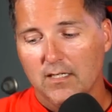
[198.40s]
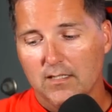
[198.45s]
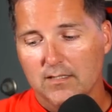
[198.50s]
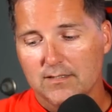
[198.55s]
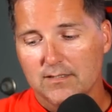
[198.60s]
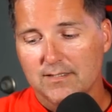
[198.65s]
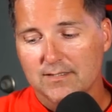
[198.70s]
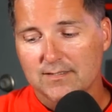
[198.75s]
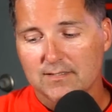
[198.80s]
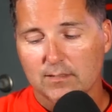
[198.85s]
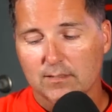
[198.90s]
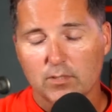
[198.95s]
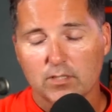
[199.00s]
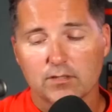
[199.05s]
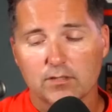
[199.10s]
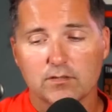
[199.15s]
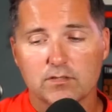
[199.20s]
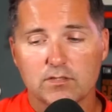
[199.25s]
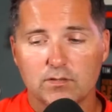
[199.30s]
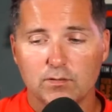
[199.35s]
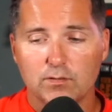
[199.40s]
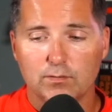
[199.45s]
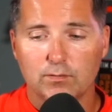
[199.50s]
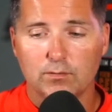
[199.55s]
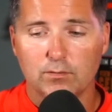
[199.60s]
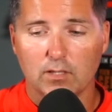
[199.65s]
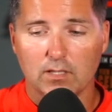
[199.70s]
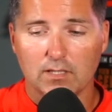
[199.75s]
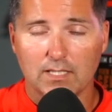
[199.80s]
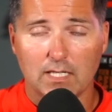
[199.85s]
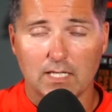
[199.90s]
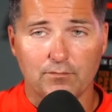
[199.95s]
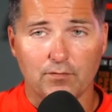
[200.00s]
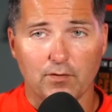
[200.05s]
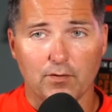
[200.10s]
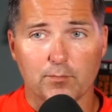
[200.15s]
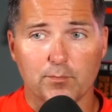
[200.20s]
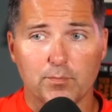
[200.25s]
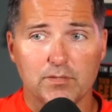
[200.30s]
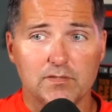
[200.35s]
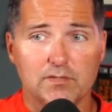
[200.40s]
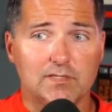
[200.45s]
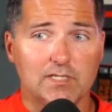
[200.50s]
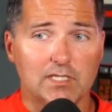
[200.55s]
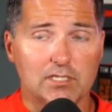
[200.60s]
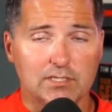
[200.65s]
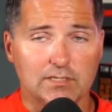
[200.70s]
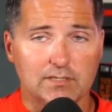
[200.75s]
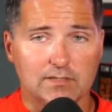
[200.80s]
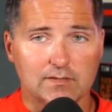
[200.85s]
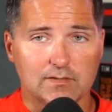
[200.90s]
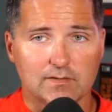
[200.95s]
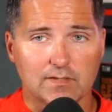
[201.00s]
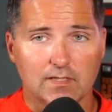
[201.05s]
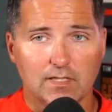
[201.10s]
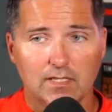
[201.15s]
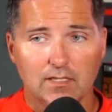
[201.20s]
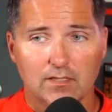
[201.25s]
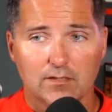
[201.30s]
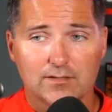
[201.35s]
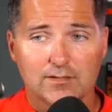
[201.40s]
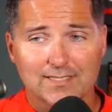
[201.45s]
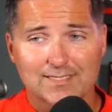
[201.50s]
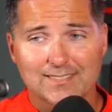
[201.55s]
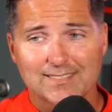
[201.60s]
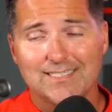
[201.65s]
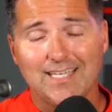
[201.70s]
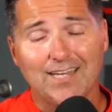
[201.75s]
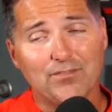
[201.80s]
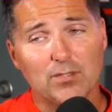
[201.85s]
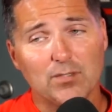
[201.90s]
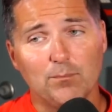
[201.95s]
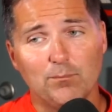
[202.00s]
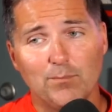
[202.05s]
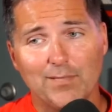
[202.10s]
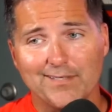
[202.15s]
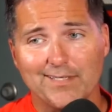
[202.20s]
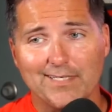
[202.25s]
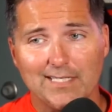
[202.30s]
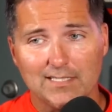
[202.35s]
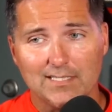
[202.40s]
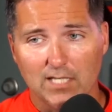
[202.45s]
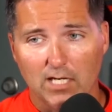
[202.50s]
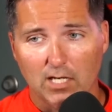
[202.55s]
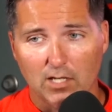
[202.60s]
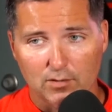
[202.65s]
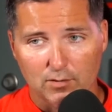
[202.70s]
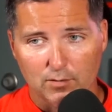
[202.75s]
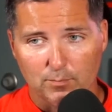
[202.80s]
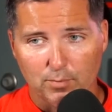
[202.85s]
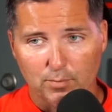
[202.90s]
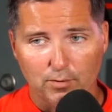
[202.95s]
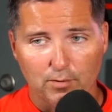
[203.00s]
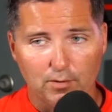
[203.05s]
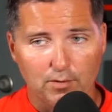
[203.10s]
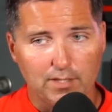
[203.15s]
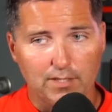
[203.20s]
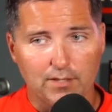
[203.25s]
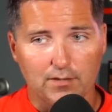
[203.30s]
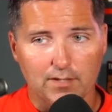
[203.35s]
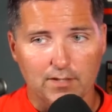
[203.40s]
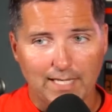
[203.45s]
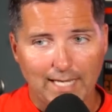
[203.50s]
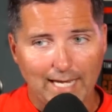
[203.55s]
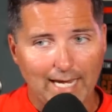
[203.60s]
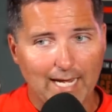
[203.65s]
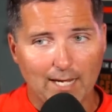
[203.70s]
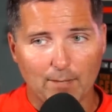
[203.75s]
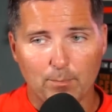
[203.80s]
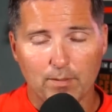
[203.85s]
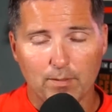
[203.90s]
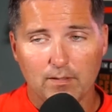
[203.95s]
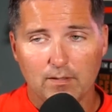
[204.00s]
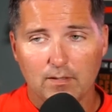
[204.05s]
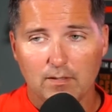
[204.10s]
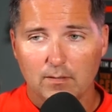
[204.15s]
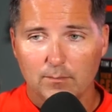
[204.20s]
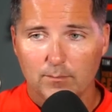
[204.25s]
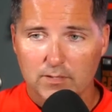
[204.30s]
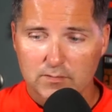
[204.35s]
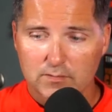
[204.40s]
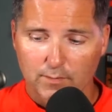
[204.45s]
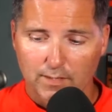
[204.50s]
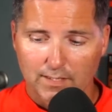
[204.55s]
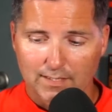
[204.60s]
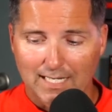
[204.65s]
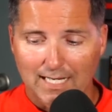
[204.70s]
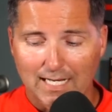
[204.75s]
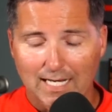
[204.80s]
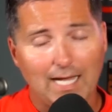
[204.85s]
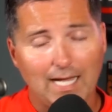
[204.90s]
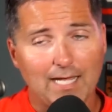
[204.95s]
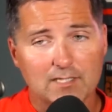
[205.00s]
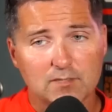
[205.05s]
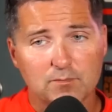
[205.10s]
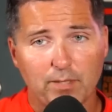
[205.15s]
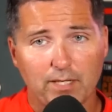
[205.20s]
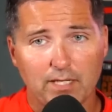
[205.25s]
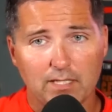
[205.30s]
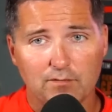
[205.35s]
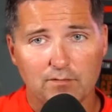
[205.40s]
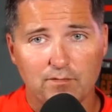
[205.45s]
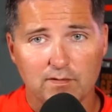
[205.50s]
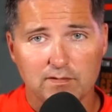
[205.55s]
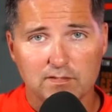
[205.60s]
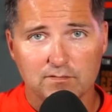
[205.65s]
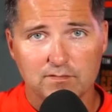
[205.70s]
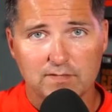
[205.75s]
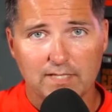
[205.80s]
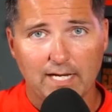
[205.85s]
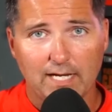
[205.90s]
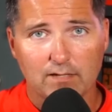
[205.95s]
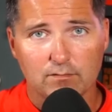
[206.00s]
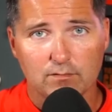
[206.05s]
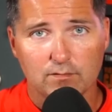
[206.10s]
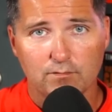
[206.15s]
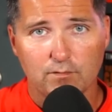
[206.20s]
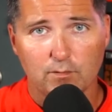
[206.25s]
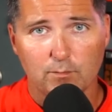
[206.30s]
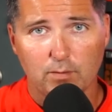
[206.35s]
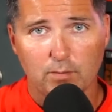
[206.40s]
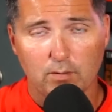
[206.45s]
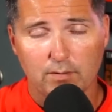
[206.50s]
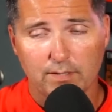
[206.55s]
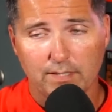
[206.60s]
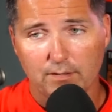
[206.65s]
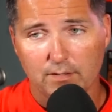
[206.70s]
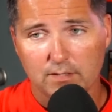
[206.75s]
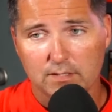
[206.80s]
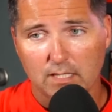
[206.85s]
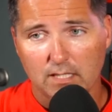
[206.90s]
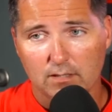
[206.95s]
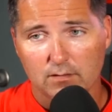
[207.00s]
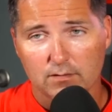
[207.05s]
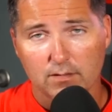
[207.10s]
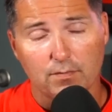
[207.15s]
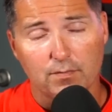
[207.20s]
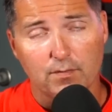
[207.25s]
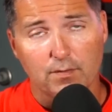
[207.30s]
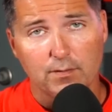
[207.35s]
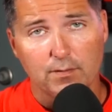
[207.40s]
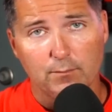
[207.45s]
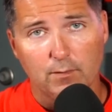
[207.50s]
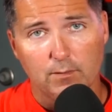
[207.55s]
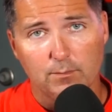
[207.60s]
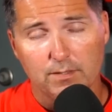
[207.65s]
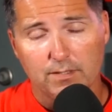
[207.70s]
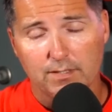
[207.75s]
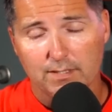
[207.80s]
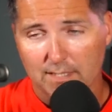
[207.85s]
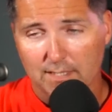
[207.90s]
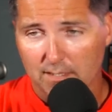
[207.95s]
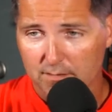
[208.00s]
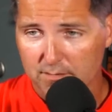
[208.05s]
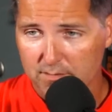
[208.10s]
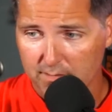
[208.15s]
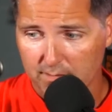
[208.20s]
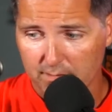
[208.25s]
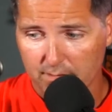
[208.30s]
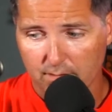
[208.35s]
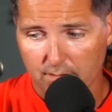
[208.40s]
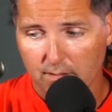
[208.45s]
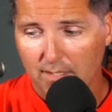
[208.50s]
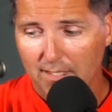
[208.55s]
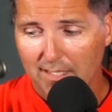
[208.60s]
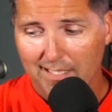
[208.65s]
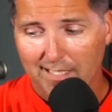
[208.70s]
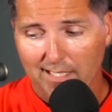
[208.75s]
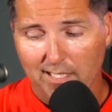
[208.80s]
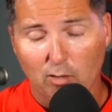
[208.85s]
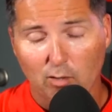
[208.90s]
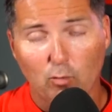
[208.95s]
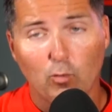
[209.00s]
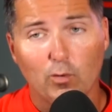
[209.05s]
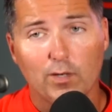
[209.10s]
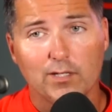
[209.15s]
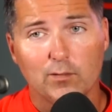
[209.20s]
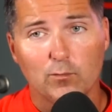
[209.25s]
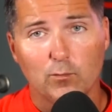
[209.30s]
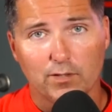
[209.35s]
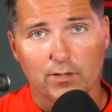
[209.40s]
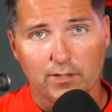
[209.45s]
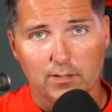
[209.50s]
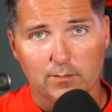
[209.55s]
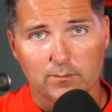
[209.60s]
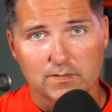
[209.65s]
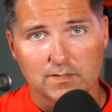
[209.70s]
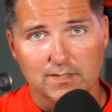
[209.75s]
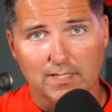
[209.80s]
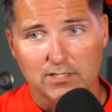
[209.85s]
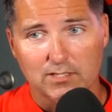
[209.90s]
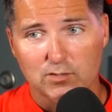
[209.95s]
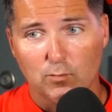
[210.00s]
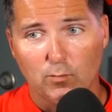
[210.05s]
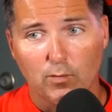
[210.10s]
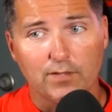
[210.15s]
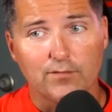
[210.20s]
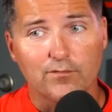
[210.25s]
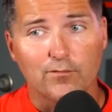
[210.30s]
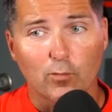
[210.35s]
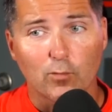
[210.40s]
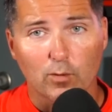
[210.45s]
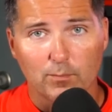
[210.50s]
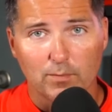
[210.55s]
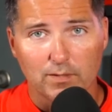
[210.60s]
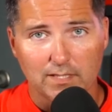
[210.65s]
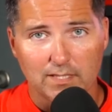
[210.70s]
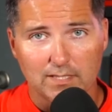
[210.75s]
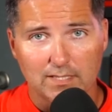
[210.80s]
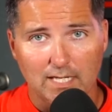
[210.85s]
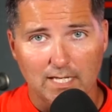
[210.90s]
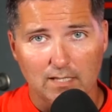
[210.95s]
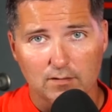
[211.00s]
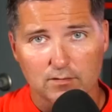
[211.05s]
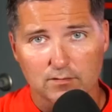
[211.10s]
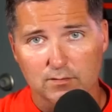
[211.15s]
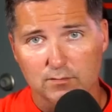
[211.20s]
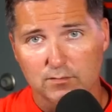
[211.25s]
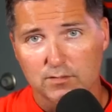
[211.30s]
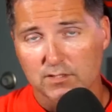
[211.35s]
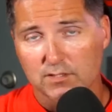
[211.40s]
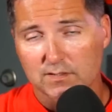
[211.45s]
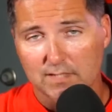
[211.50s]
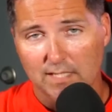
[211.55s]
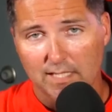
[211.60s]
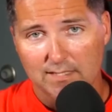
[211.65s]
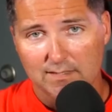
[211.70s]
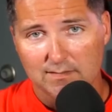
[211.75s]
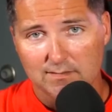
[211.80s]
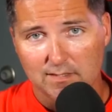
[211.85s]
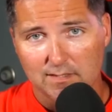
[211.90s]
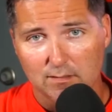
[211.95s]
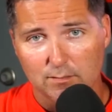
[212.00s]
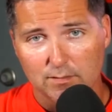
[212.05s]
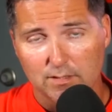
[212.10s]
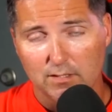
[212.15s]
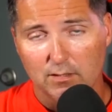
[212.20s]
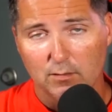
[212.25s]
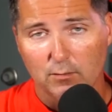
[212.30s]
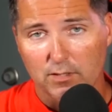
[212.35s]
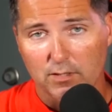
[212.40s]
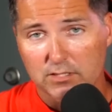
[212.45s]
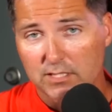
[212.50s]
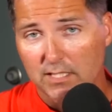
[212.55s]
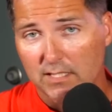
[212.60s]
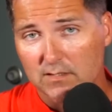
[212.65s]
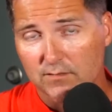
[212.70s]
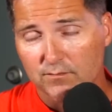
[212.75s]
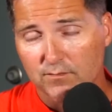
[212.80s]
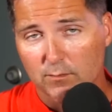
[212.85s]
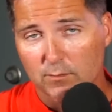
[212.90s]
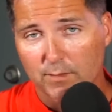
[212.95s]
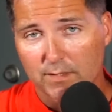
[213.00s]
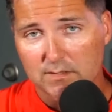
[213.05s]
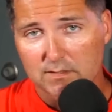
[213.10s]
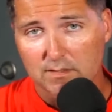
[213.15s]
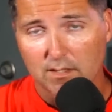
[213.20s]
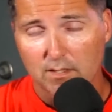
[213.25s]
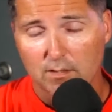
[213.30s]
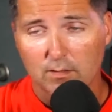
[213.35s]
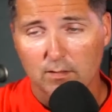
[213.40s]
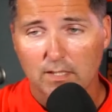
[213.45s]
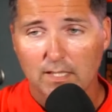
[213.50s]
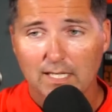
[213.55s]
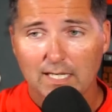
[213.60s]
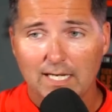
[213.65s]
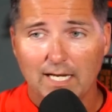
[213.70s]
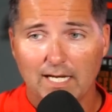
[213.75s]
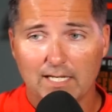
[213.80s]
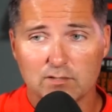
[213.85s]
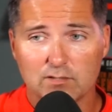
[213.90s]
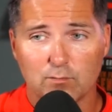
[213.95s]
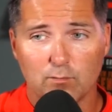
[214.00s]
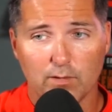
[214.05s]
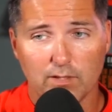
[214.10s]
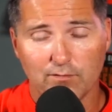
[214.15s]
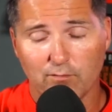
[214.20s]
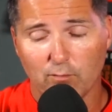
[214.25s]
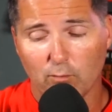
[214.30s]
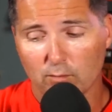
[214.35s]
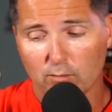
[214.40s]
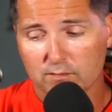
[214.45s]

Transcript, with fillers: dissimilar to a lot of other positions, there's a $7 million per year gap between the highest paid defensive tackle in football and Aaron Donald at $31 million a year and Quinnen Williams at $24 million, who just signed his deal with the New York Jets a few weeks ago at 24.